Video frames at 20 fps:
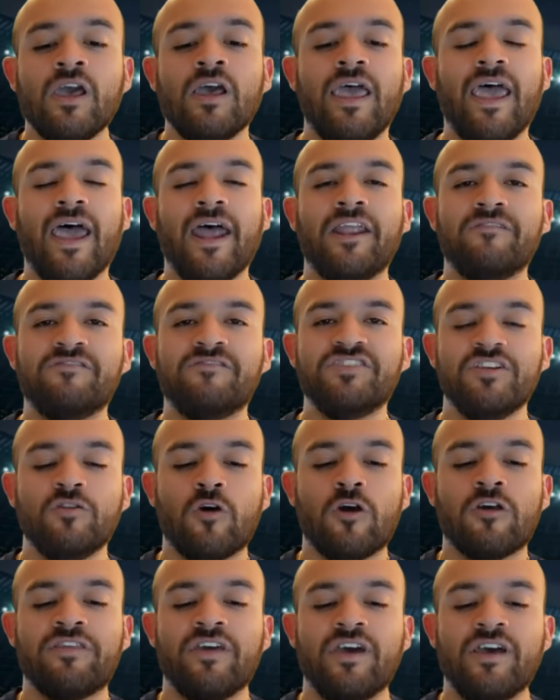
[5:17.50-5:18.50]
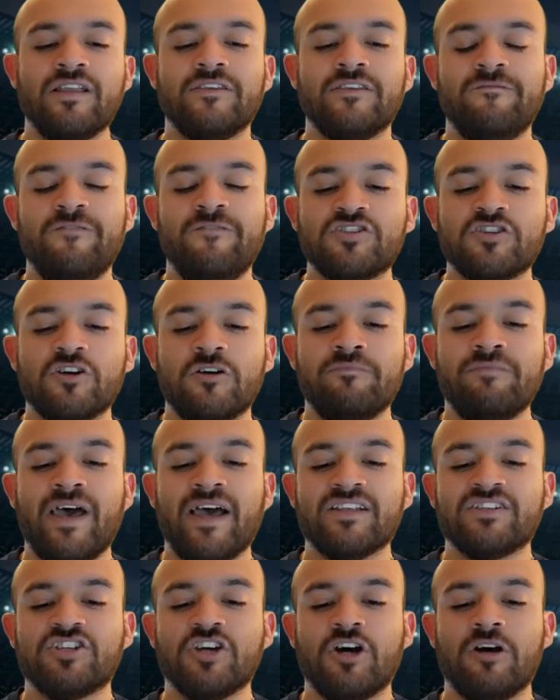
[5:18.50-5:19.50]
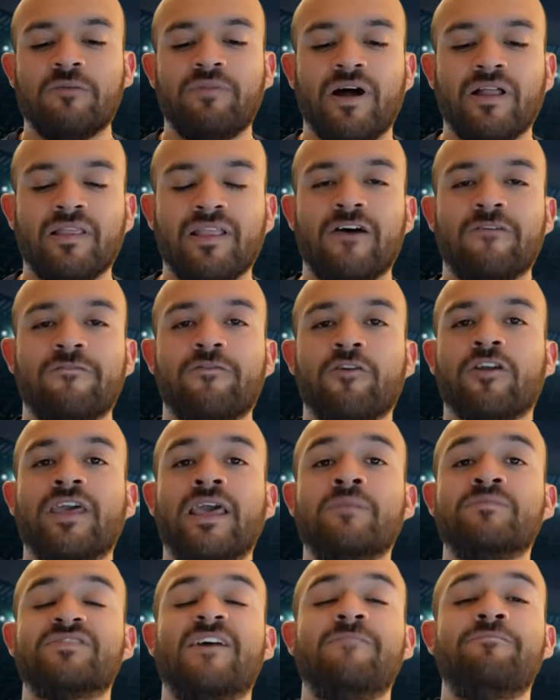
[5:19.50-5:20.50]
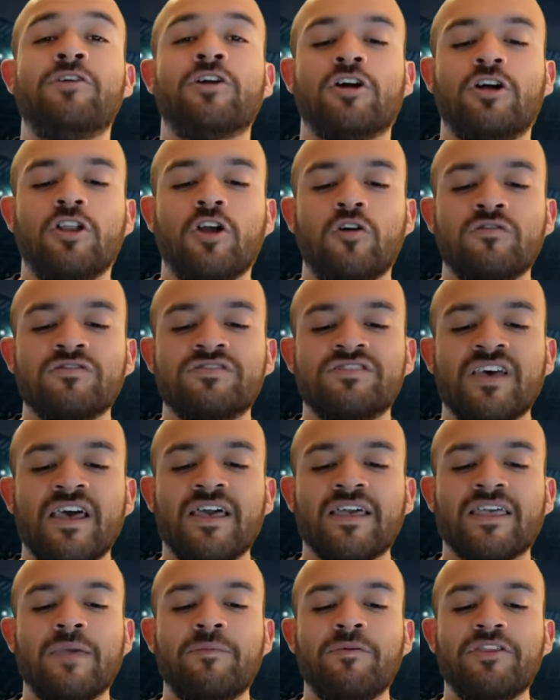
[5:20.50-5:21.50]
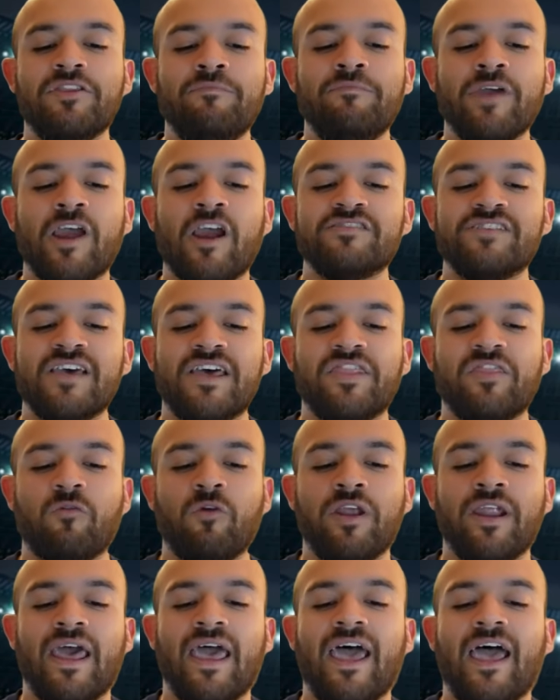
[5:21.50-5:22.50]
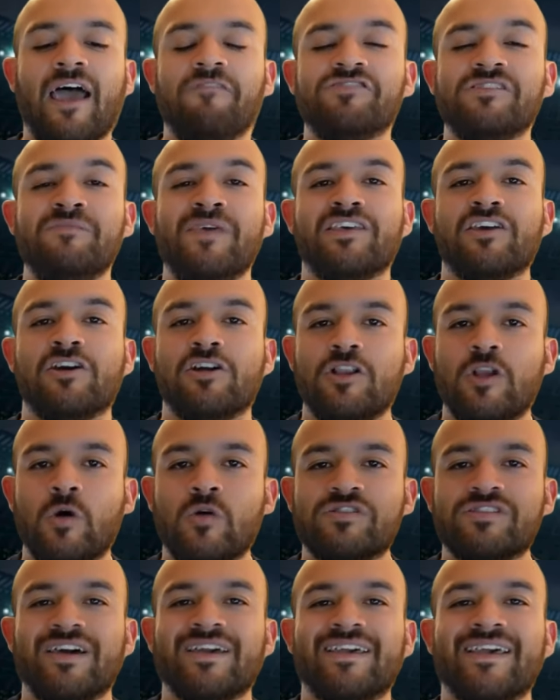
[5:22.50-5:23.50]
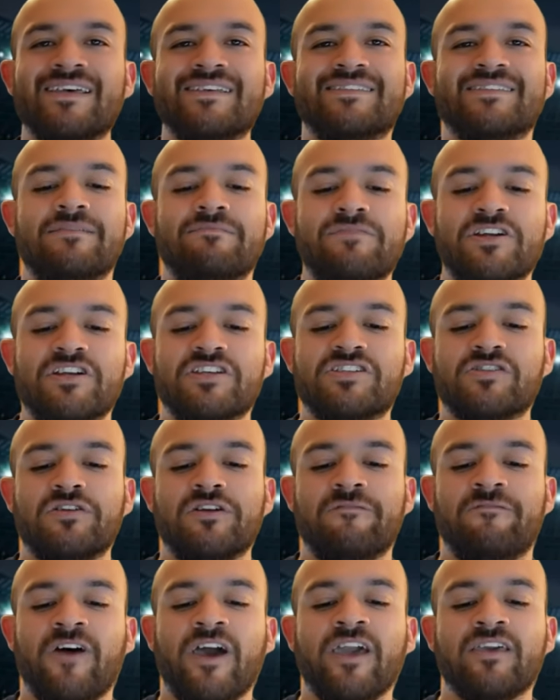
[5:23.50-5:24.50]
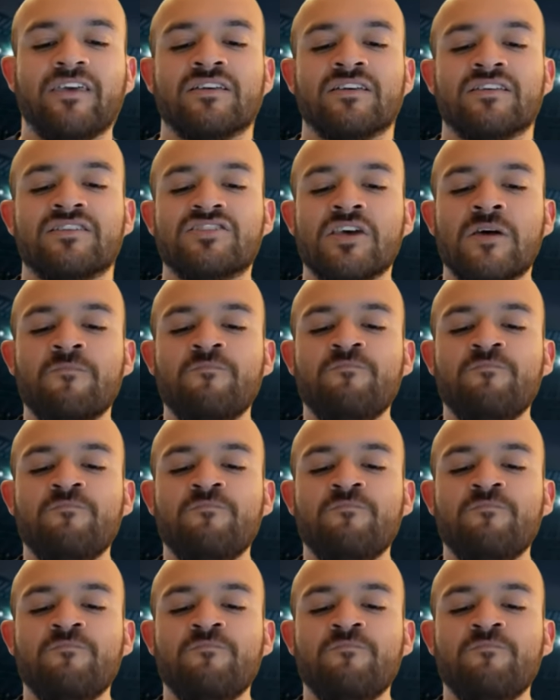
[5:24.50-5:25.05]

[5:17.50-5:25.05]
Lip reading: NFC North divisional matchup. A lot of their games have been close. Give me the Bears at 3.5 to make it close against the Minnesota Vikings.